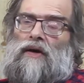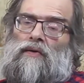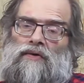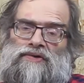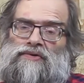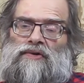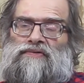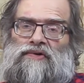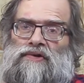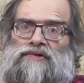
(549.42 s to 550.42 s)
Also,
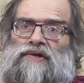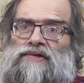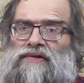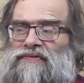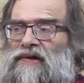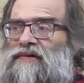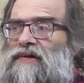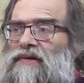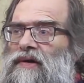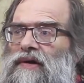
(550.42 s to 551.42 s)
of course, there is the fact
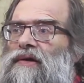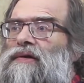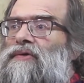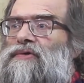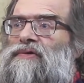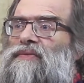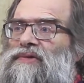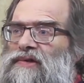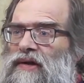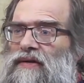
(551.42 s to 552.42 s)
that Hindus
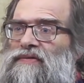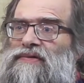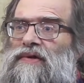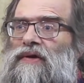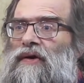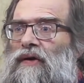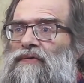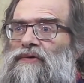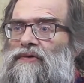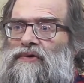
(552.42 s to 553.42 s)
themselves
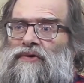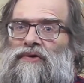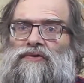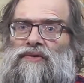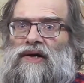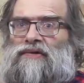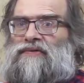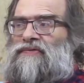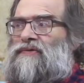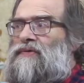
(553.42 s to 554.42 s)
undergo quite
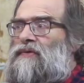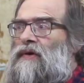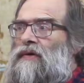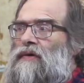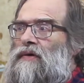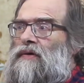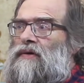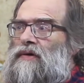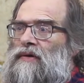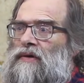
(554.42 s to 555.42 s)
a few
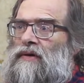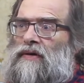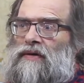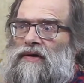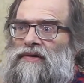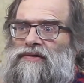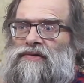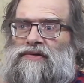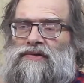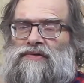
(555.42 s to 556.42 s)

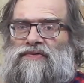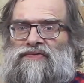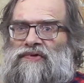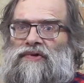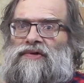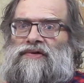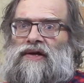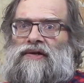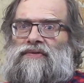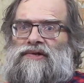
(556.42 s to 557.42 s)
instances of
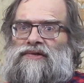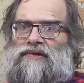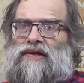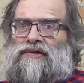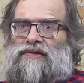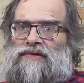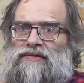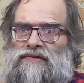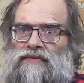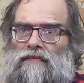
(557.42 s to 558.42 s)
voluntary
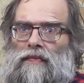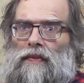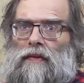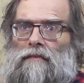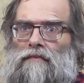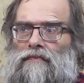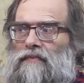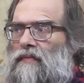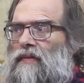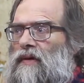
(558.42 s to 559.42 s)
westernization.
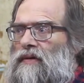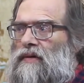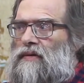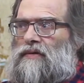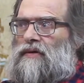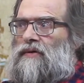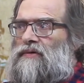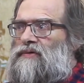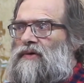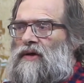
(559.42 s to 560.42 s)
The
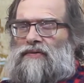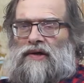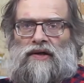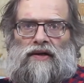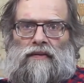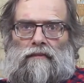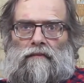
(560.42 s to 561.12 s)
clothes you are wearing.